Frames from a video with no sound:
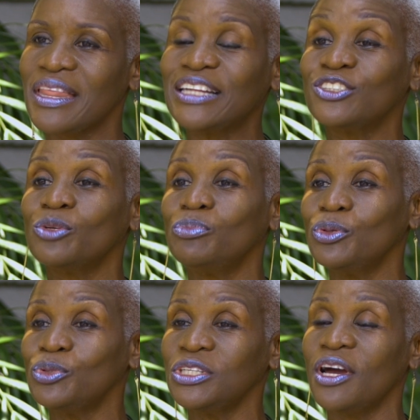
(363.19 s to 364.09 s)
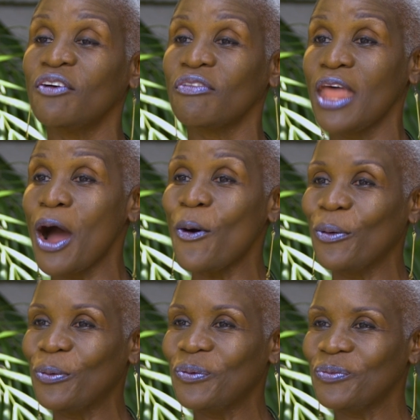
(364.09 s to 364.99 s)
That's the beauty of now.
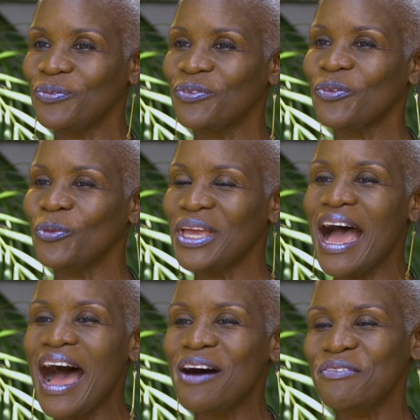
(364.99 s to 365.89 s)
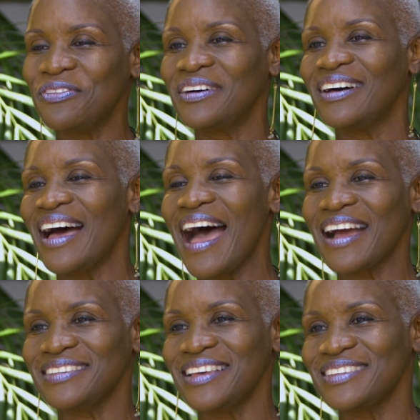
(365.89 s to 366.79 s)
We have
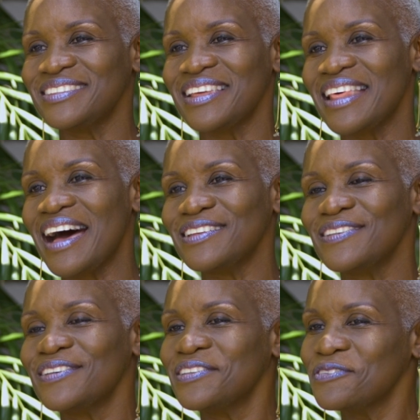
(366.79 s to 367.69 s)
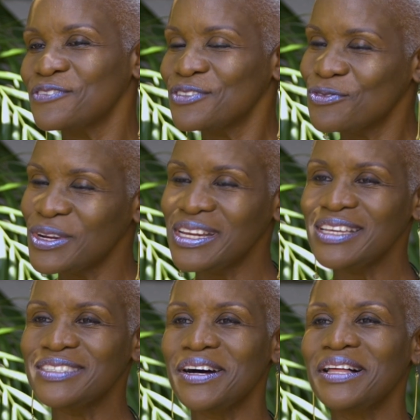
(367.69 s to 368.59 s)
access to that.
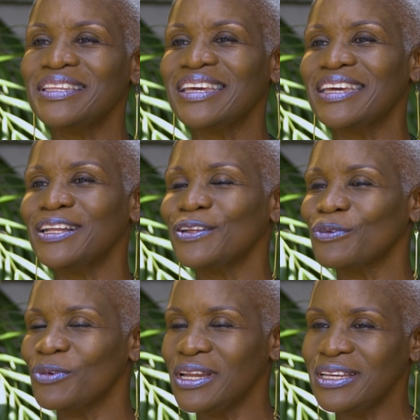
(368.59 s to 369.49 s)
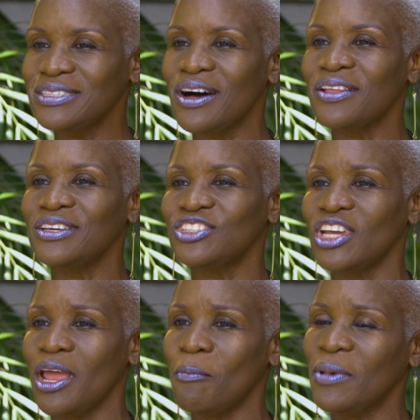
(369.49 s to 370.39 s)
Release all the guilt, release all the
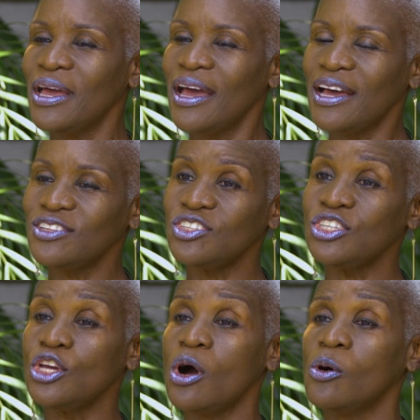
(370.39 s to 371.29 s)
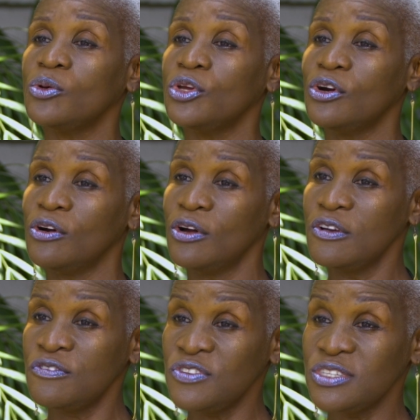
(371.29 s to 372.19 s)
shame, and see how your
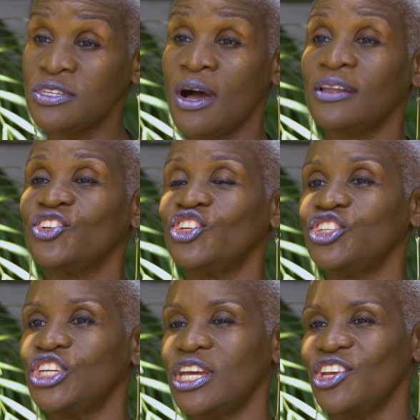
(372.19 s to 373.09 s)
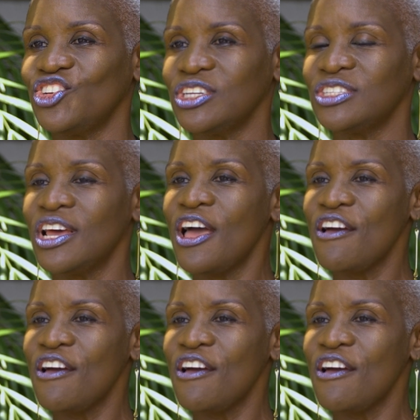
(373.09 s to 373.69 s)
physiology changes.